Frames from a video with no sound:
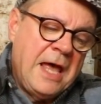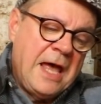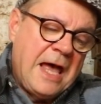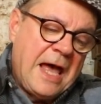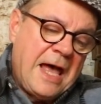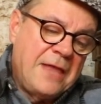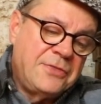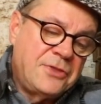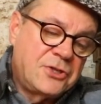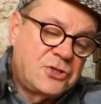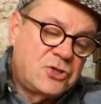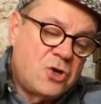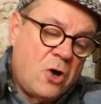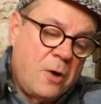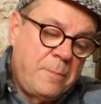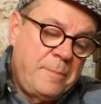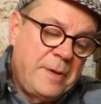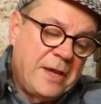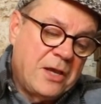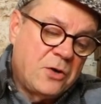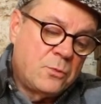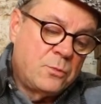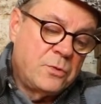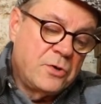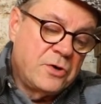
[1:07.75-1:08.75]
And the
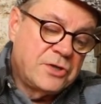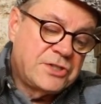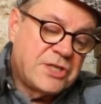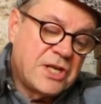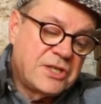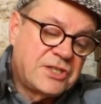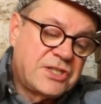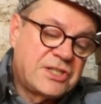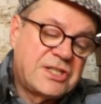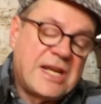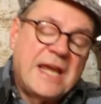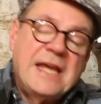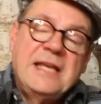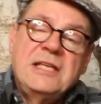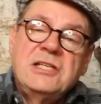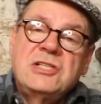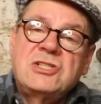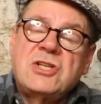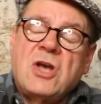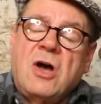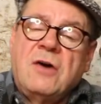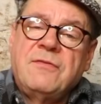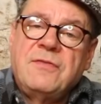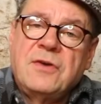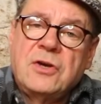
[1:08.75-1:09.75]
topic was signs
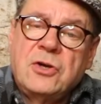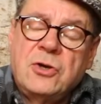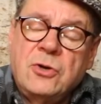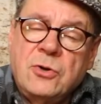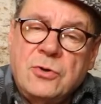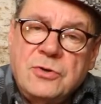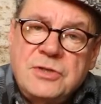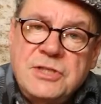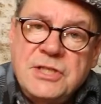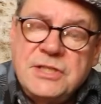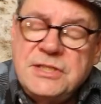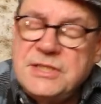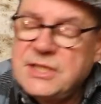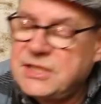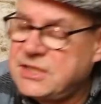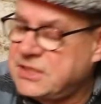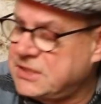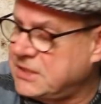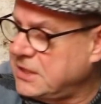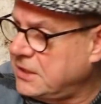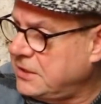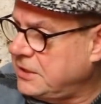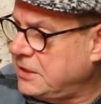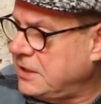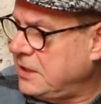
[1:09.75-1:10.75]
of a good
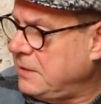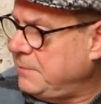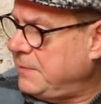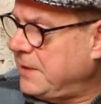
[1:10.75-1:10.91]
distillery